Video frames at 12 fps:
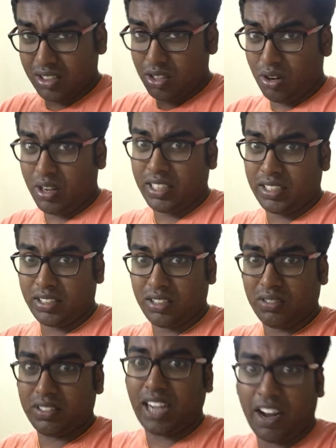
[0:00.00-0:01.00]
drawing,
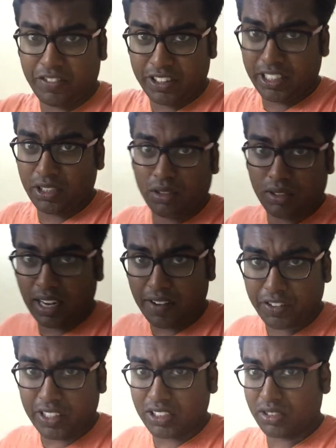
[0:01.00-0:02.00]
graffiti.
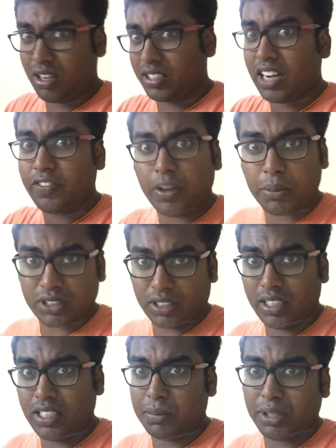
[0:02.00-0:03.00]
Graffiti is not that famous in
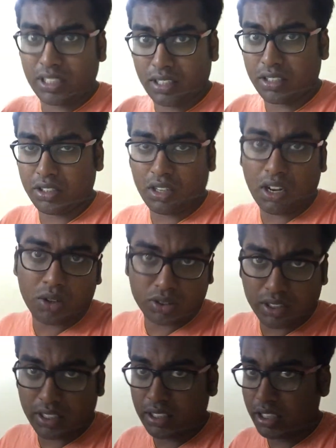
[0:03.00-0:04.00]
India, but
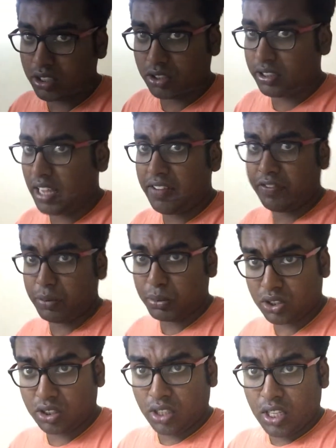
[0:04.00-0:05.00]
outside India it's damn
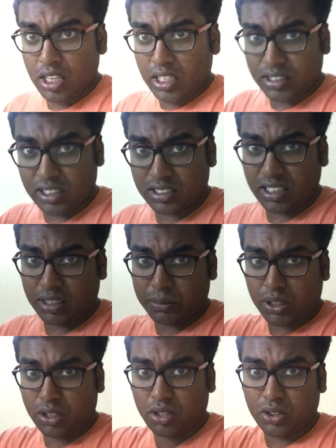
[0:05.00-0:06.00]
famous. There's nothing
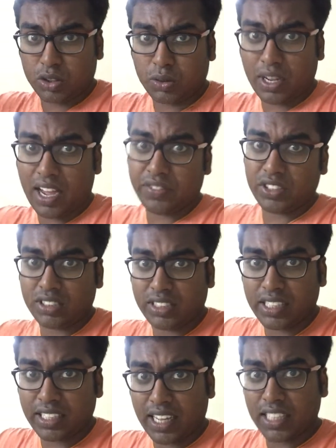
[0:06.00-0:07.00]
but you have these
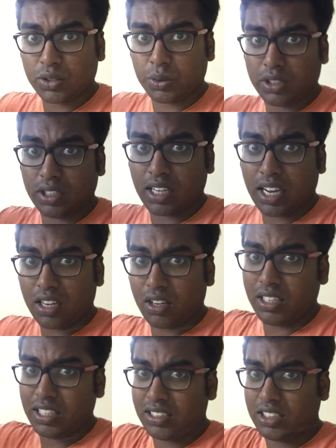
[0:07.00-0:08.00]
tin cans with the color
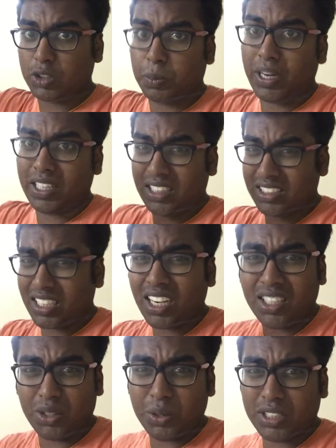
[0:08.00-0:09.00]
on it and the spray. They
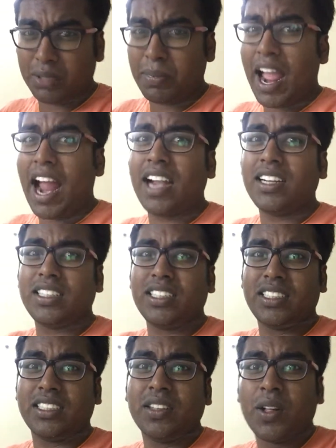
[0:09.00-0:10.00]
started doing some
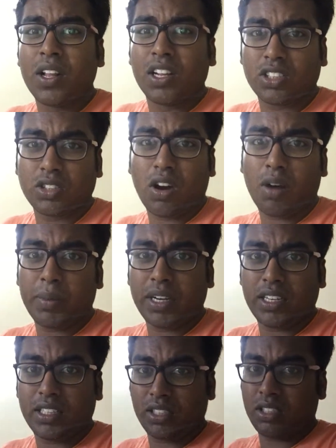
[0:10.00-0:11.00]

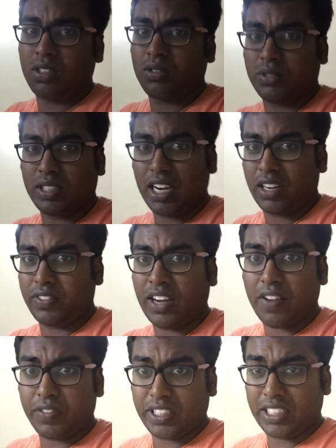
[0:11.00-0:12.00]
anti-government, kind of
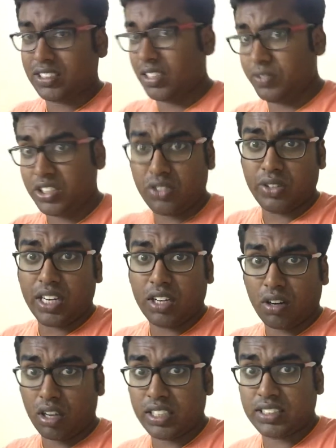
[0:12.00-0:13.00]
graffitis, and which really
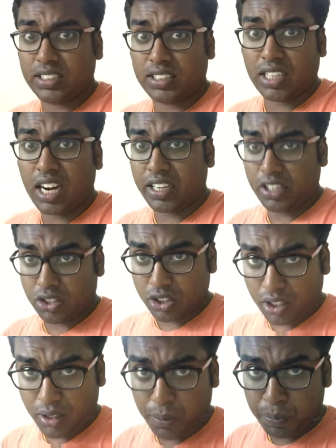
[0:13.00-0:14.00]
caught his
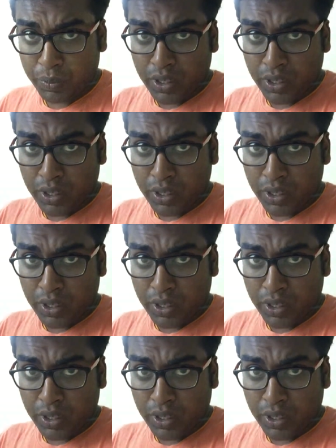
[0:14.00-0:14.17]
attention.